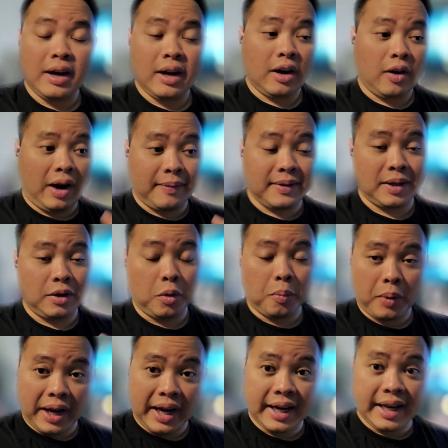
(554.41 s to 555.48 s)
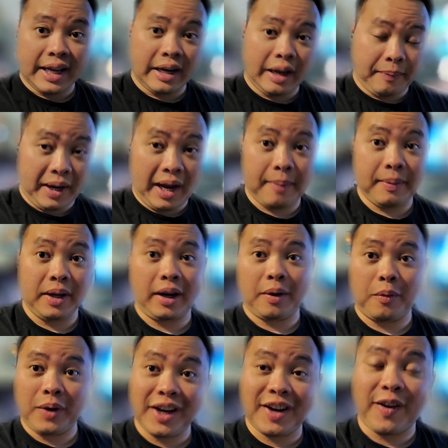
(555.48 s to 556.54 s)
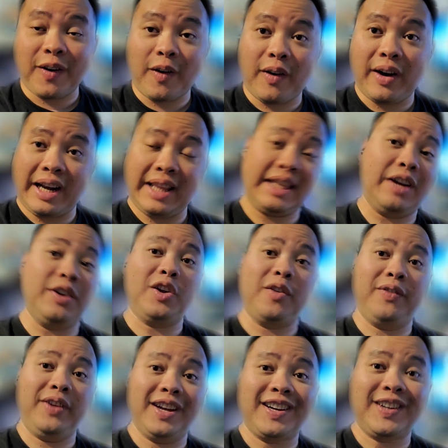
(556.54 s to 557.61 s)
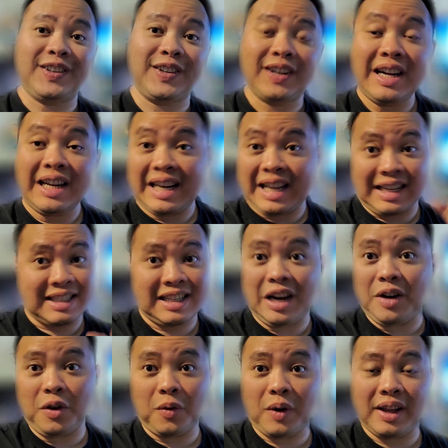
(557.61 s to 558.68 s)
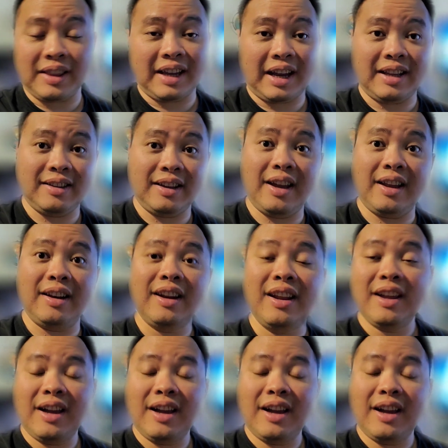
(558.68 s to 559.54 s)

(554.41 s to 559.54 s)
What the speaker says: or every time you bring it in, if they have any recall or anything on your vehicle, they can tell you right there and then,